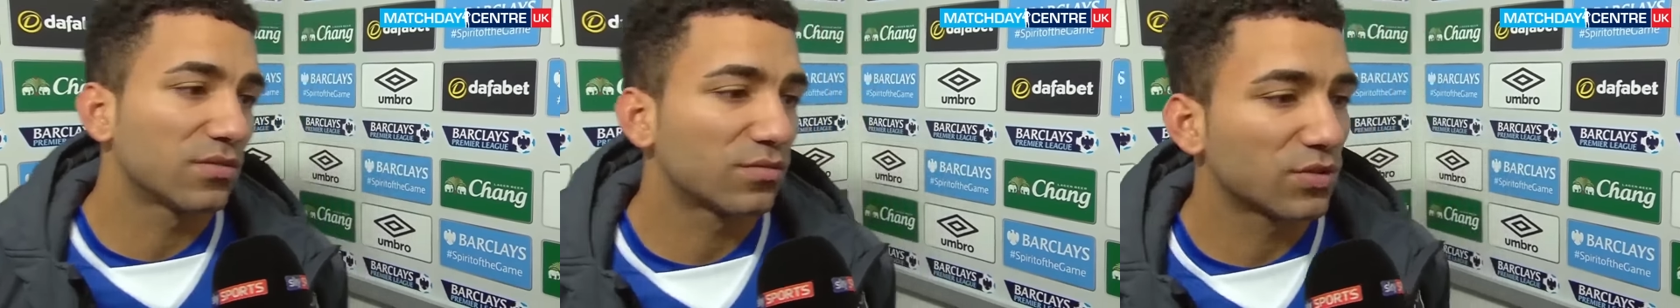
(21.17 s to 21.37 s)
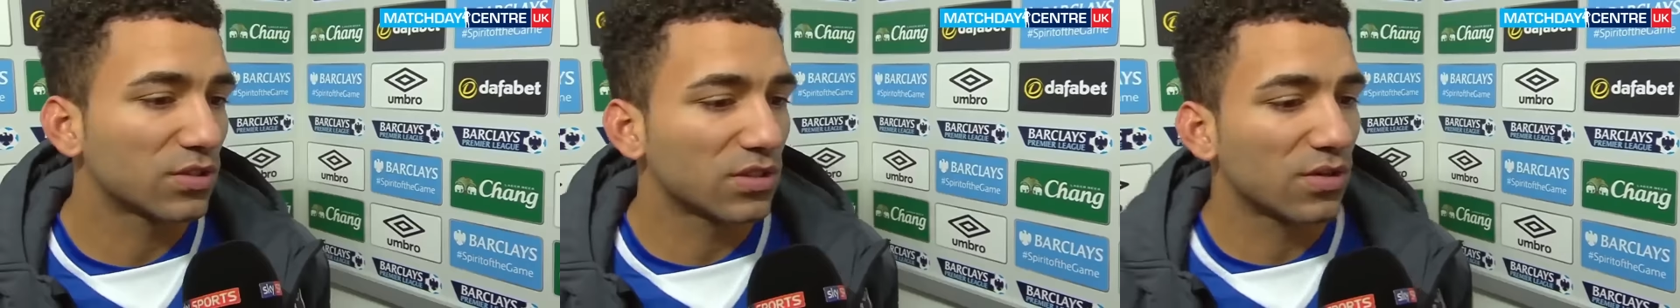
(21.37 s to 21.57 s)

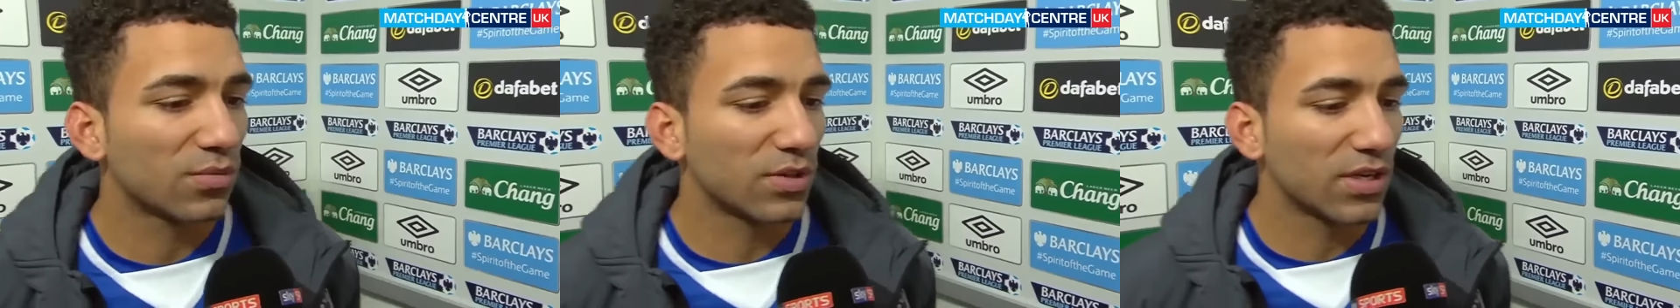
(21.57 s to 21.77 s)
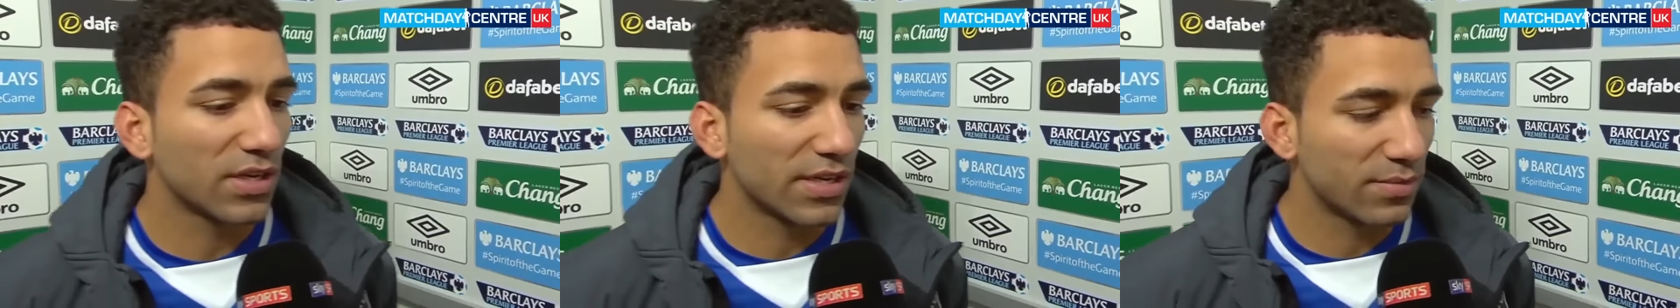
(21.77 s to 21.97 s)
was going to
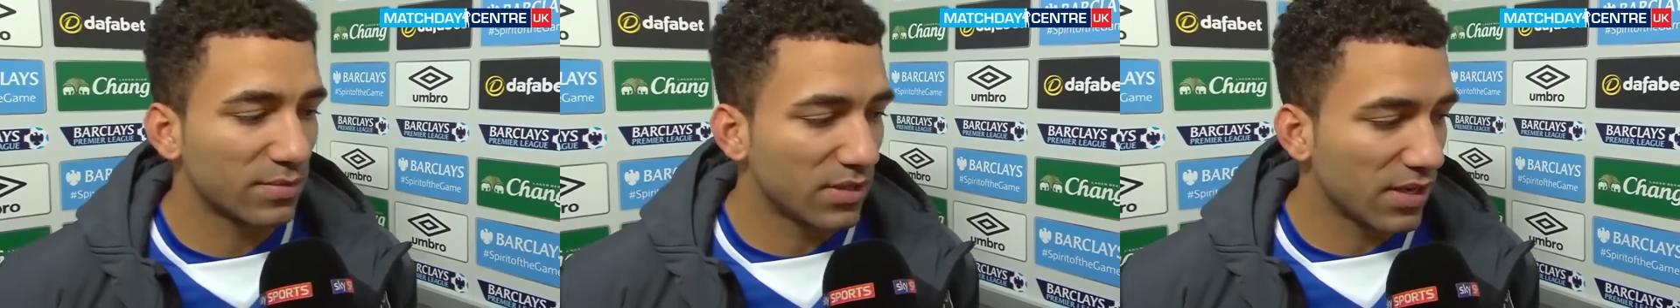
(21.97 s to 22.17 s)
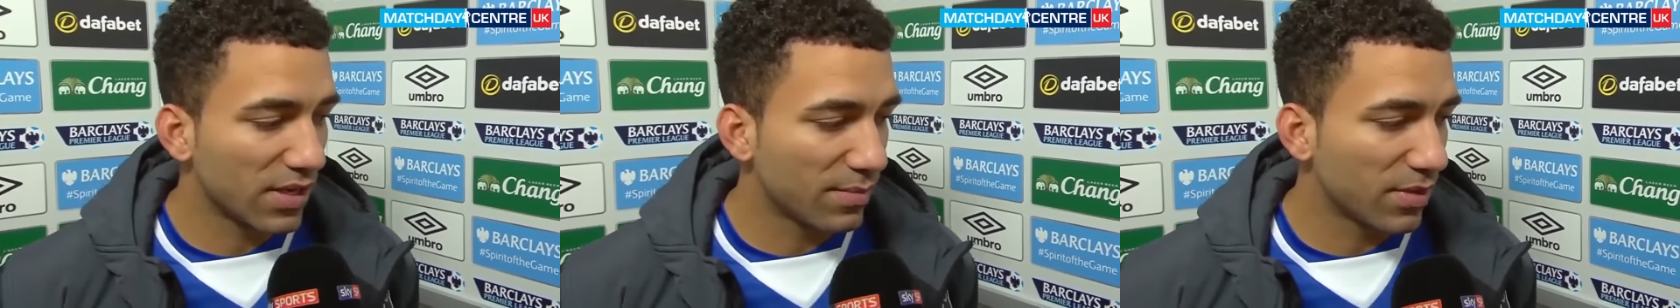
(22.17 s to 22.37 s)
win the game
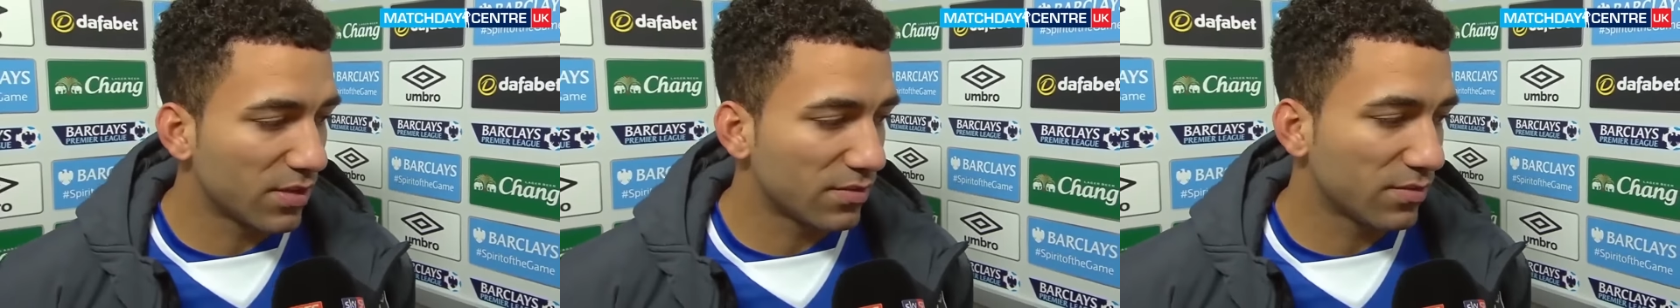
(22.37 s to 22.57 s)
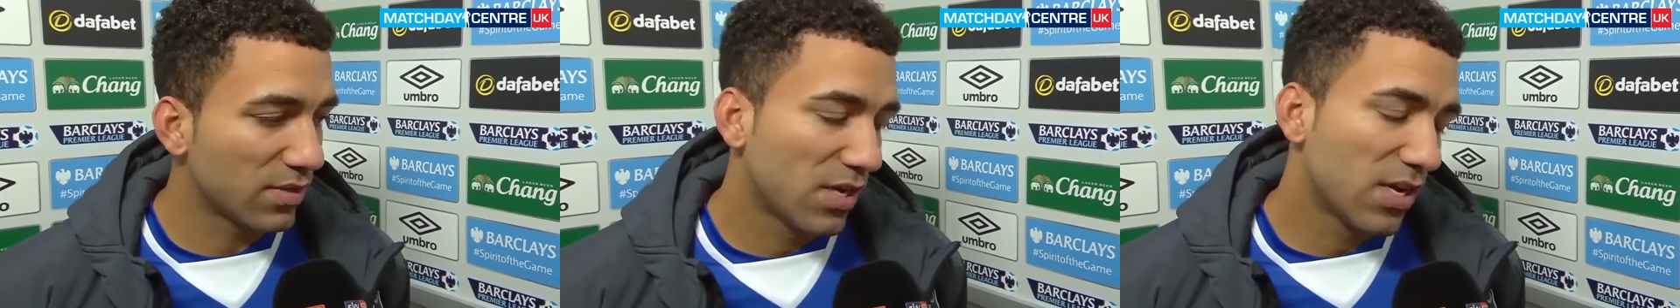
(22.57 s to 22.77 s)
today, but
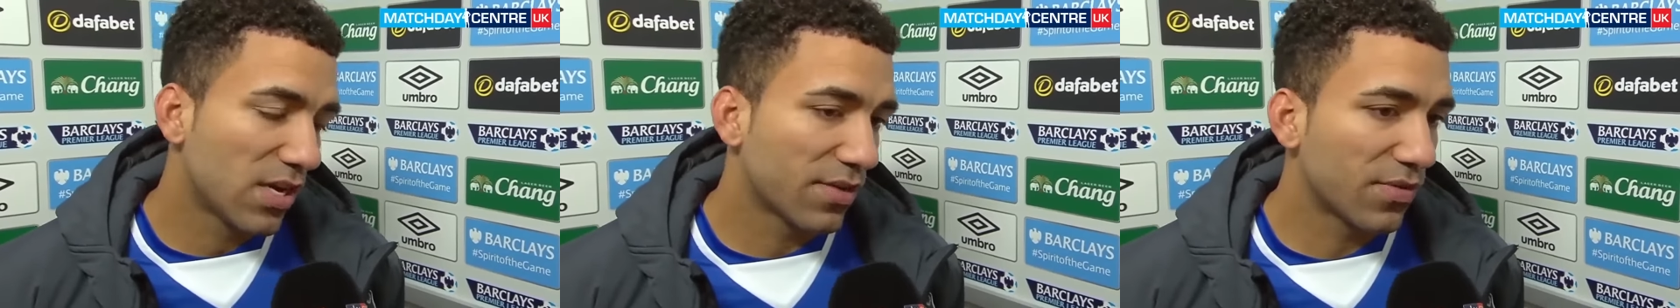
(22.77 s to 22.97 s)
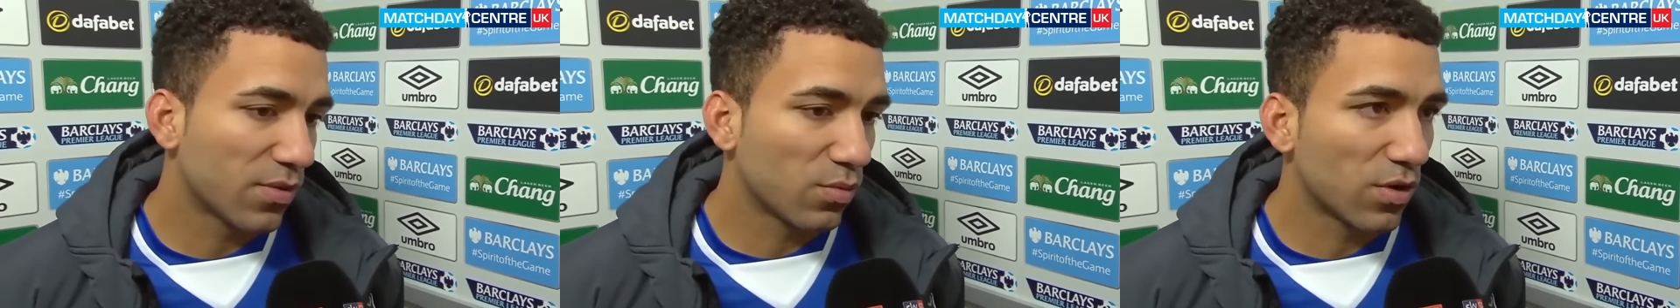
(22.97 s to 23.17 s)

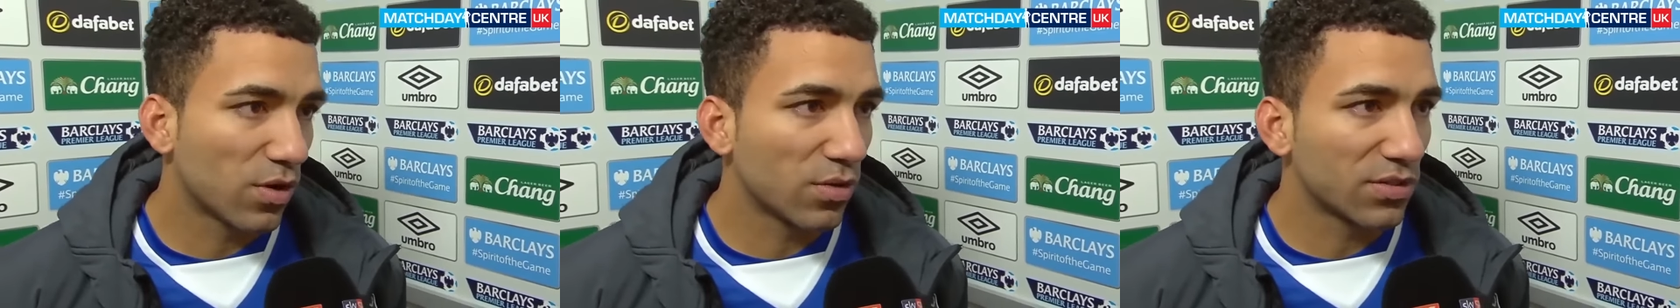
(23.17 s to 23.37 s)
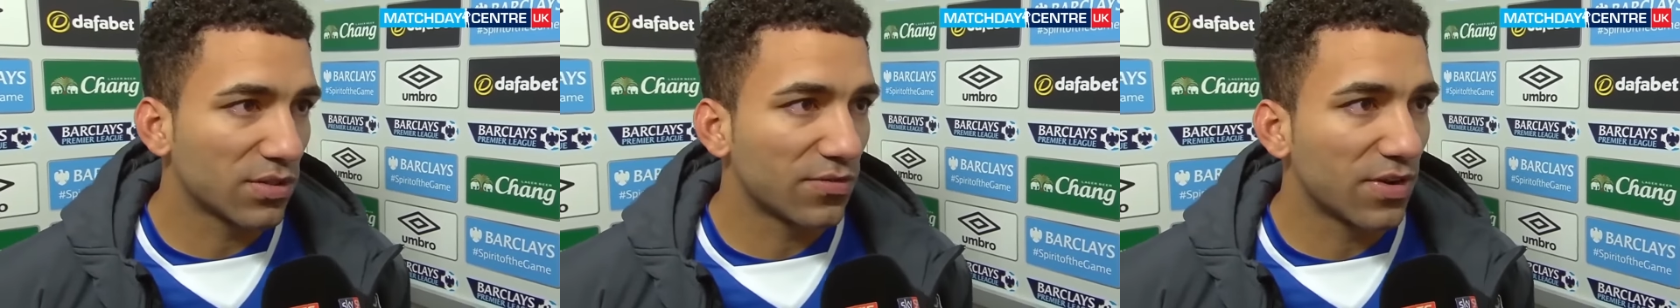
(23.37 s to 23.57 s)
I think one
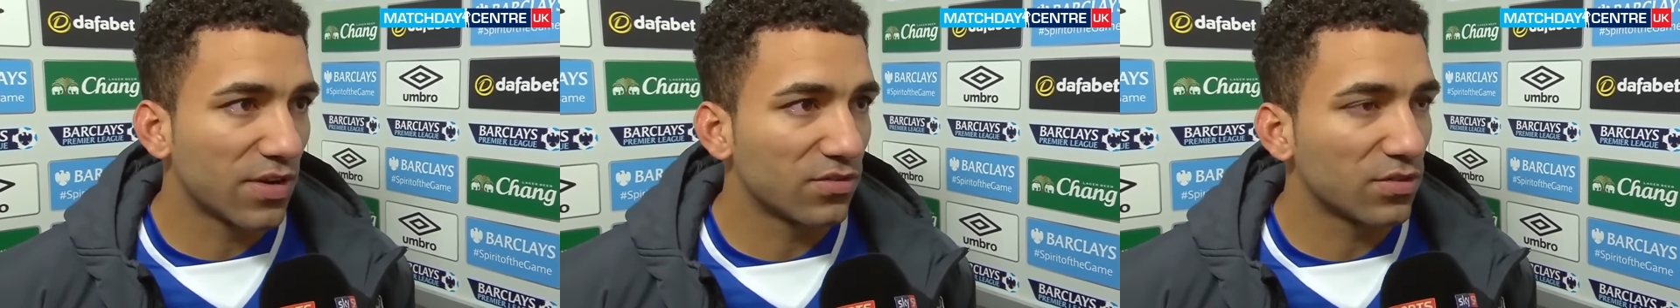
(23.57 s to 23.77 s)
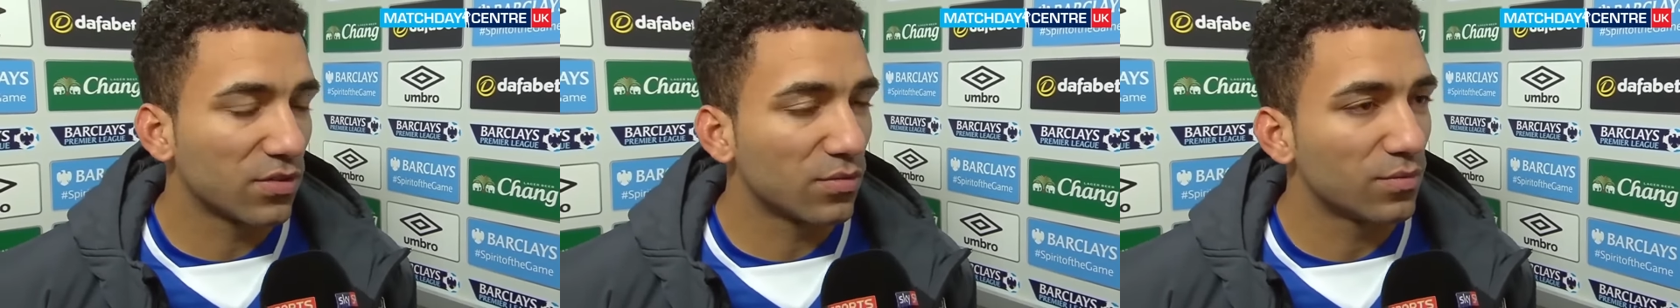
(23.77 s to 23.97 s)
hour was a
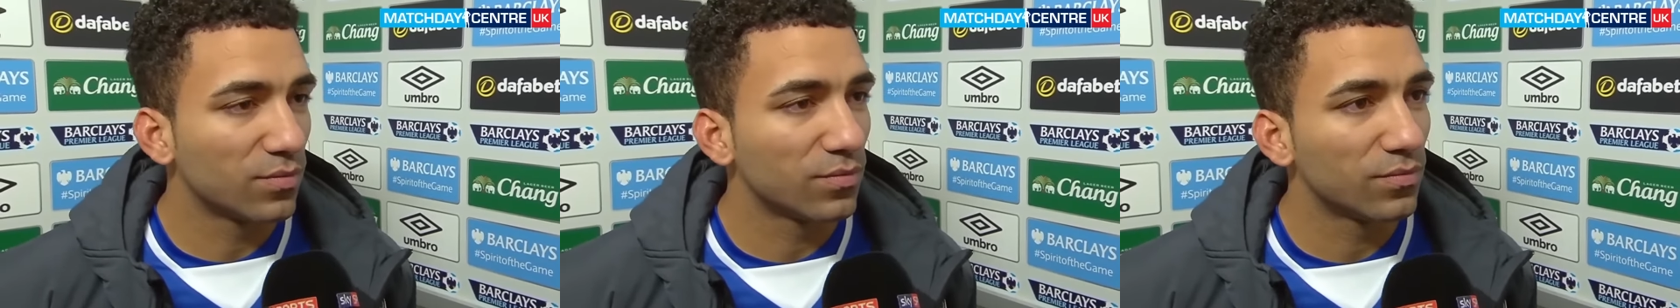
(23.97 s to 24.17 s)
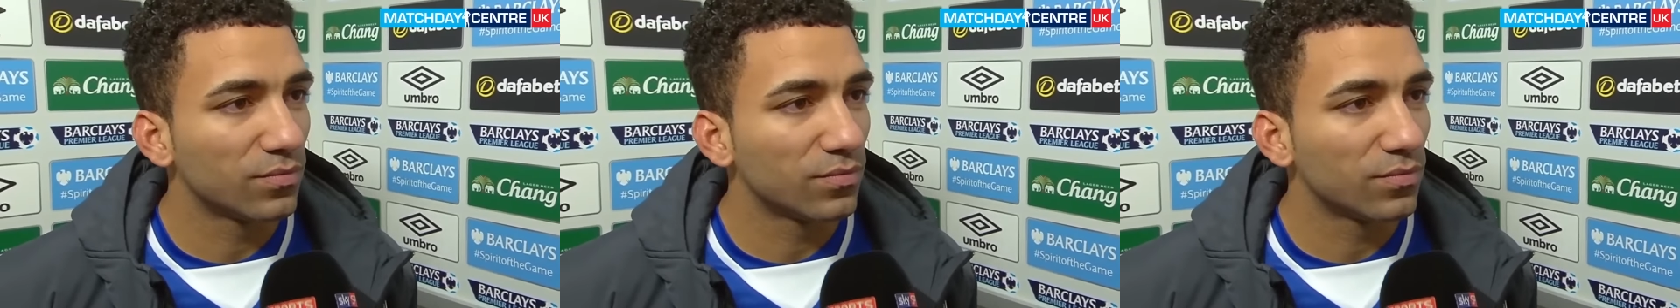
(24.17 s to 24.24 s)
fair result.